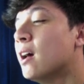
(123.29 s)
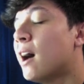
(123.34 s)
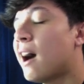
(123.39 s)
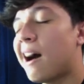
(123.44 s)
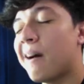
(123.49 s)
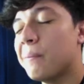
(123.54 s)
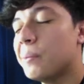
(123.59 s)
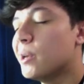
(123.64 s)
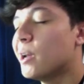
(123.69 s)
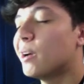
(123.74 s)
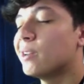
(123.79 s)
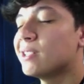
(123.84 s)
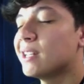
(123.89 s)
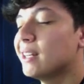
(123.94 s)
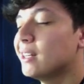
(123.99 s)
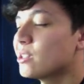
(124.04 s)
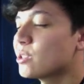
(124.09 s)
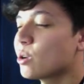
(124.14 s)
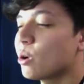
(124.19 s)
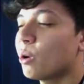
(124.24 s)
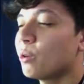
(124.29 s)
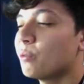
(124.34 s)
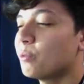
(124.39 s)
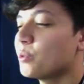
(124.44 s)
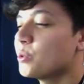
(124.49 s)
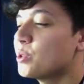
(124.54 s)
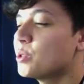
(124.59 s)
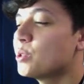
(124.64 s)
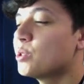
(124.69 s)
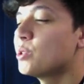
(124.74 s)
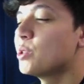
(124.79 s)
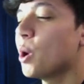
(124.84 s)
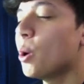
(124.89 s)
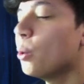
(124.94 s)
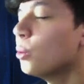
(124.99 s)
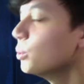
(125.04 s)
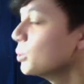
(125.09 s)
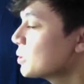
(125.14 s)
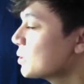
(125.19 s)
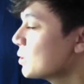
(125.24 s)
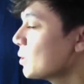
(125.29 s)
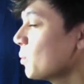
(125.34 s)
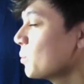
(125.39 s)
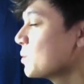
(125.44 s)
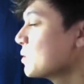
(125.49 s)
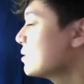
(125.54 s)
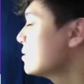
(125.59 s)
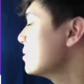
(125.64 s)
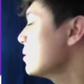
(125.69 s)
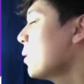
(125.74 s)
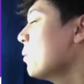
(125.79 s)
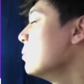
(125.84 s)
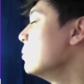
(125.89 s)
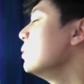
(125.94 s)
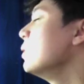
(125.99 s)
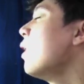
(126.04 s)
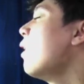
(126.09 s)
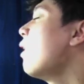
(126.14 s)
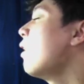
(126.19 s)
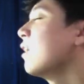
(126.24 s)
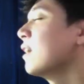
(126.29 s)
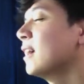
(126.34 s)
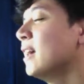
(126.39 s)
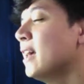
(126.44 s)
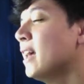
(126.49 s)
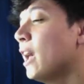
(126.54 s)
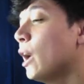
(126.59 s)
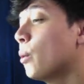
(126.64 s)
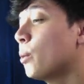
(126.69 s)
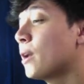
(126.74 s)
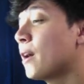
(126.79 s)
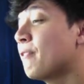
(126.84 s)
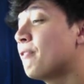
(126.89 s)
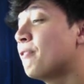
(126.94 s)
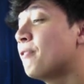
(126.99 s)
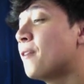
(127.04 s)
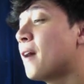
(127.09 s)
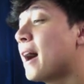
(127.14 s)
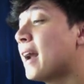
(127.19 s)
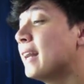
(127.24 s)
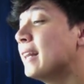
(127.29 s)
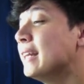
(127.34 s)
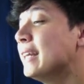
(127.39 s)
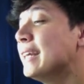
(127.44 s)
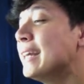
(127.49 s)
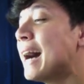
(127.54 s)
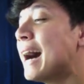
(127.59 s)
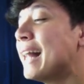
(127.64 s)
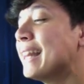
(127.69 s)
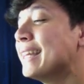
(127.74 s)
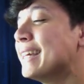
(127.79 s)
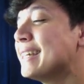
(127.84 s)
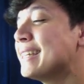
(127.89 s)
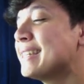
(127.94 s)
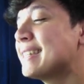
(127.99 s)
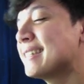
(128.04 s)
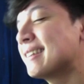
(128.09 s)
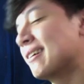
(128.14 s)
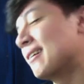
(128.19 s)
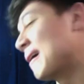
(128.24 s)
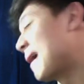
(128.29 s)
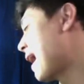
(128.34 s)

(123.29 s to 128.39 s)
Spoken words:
I've been hunting this card for so long, and when I finally got this,